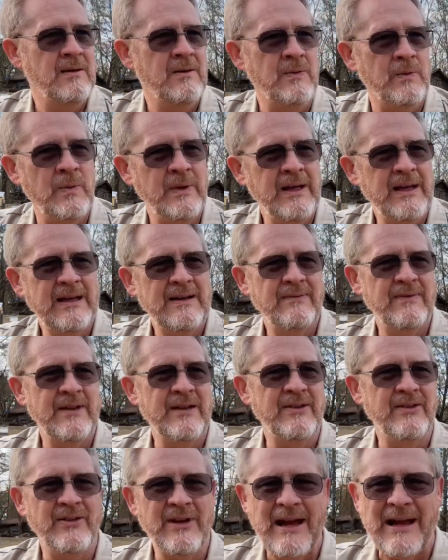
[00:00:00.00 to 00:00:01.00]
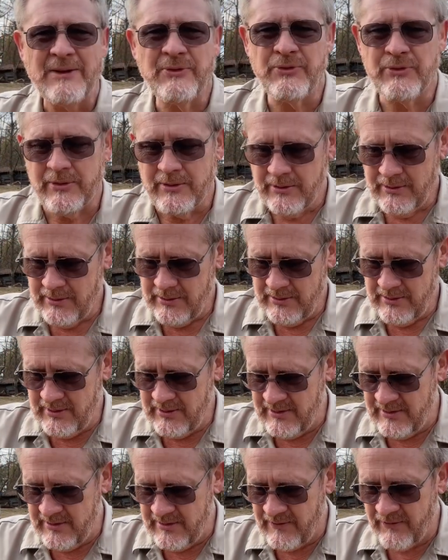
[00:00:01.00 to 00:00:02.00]
we have these natural
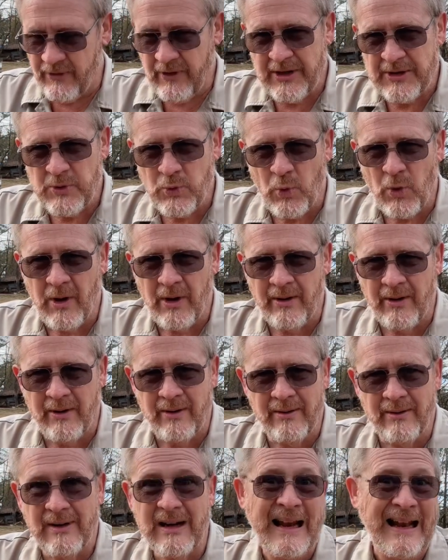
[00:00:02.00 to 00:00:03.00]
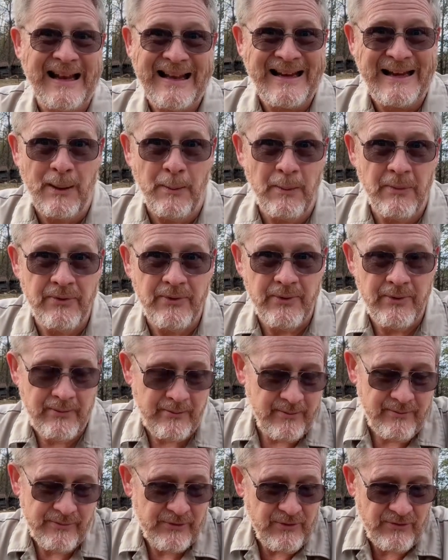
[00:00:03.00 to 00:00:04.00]
freshwater clams,
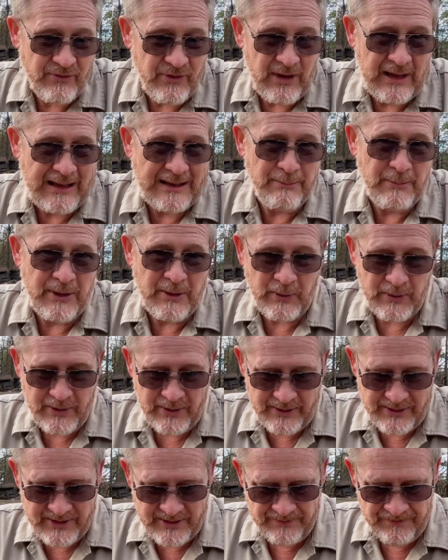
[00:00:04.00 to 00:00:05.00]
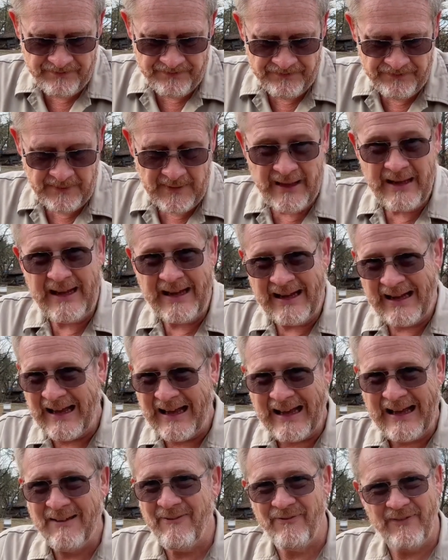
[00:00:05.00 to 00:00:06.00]
for lack of better words. And I
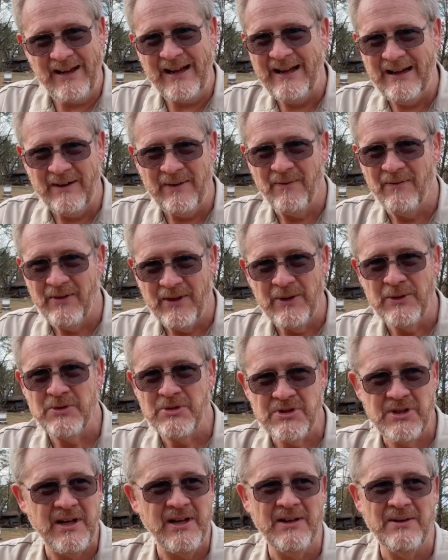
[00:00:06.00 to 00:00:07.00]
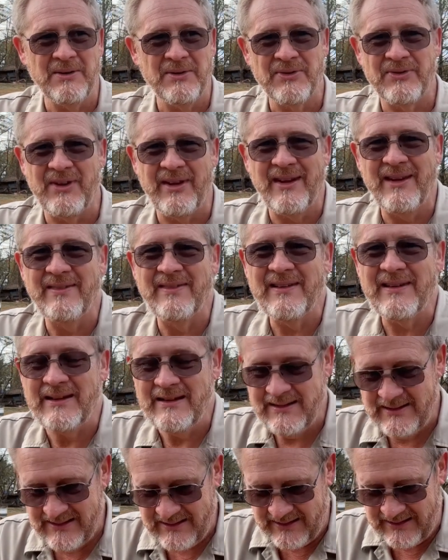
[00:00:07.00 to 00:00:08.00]
have found those shells in
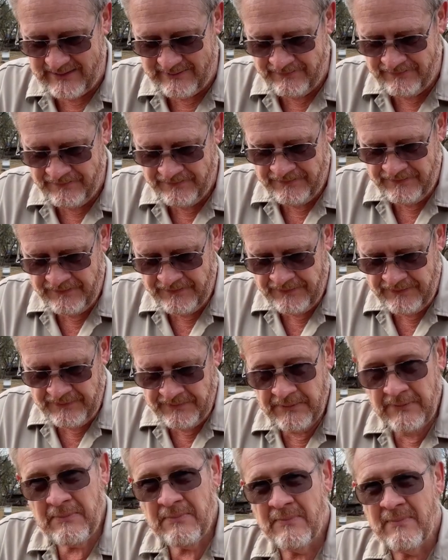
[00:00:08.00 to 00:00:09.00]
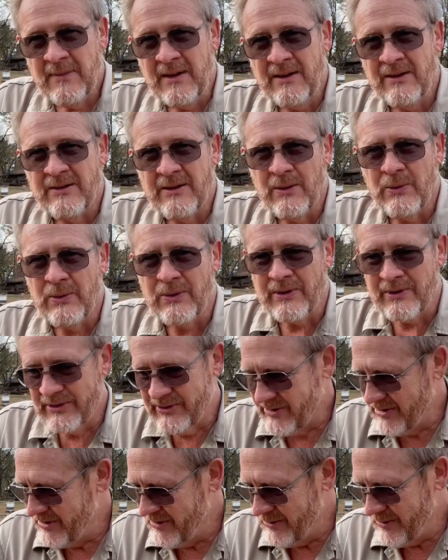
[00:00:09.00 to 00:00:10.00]
these gourds.
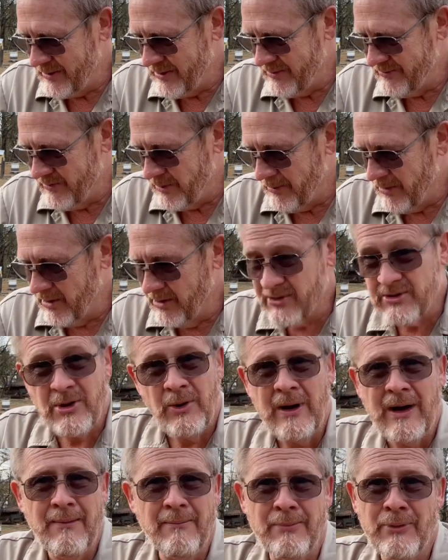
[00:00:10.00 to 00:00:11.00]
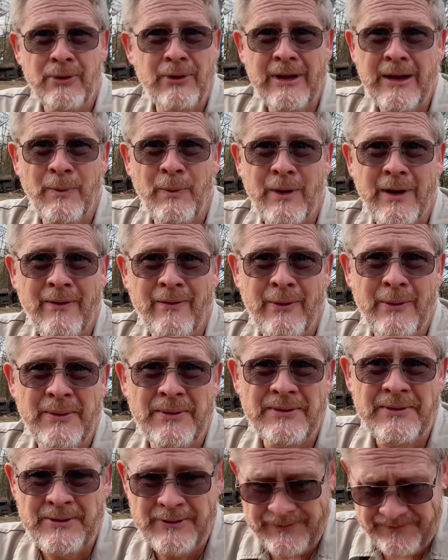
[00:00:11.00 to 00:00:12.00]
So the martins go out and pull in whatever they
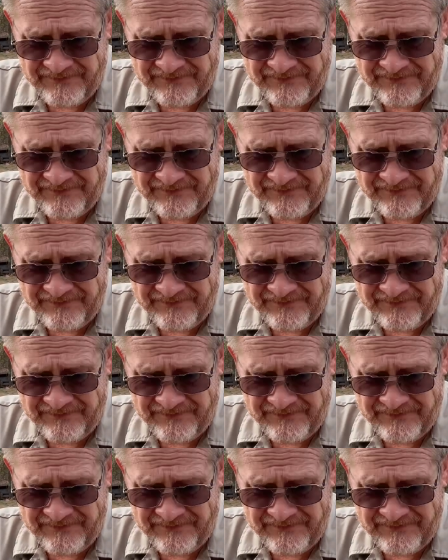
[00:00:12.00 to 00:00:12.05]
want to.